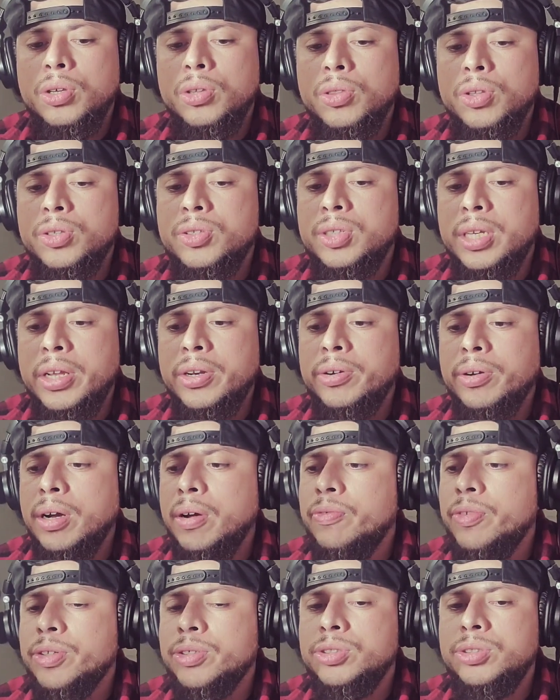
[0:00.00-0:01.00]
the center
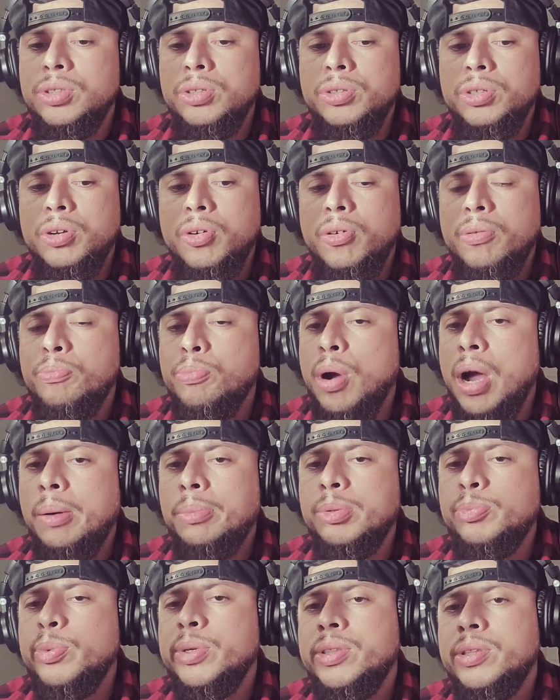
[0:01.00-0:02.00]
of your studio and
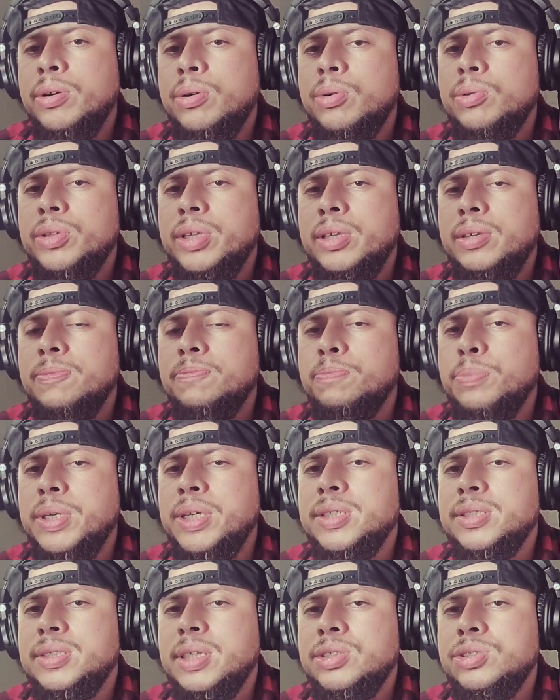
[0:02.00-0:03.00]
probably the only
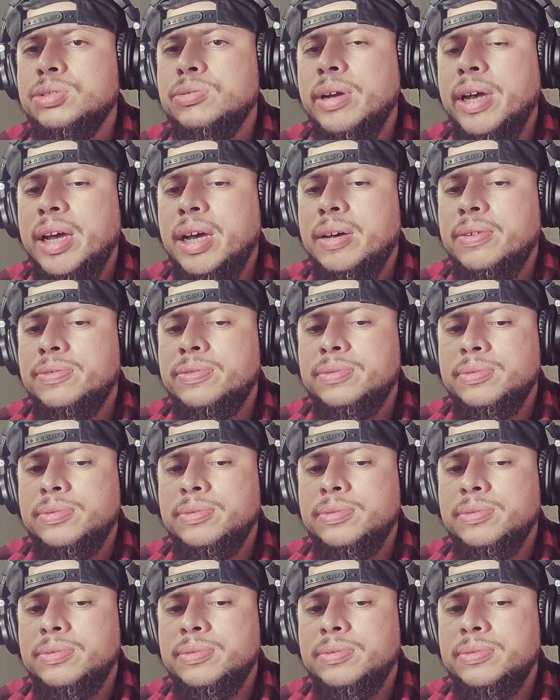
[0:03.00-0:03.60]
piece that you have,